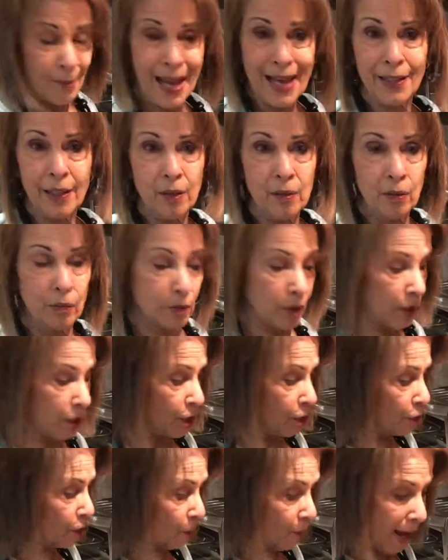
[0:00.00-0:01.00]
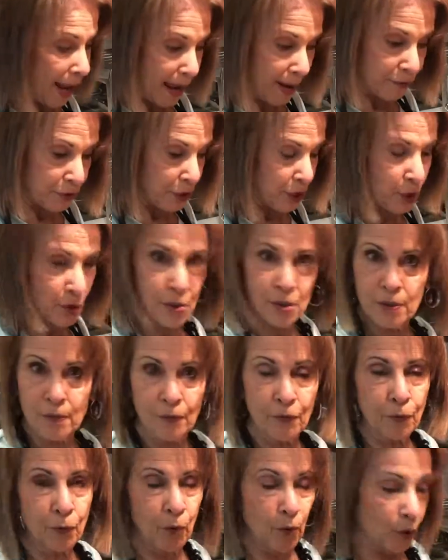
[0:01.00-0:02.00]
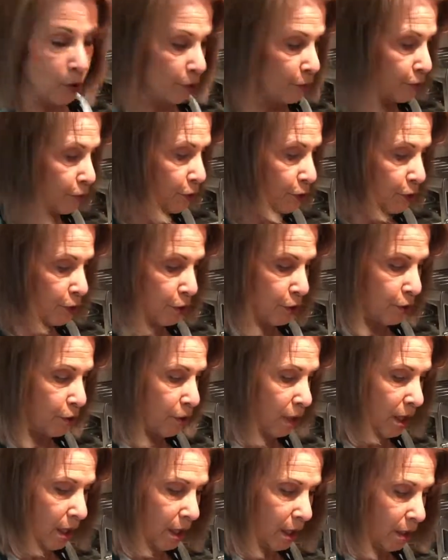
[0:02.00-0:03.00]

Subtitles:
You don't have to use them for just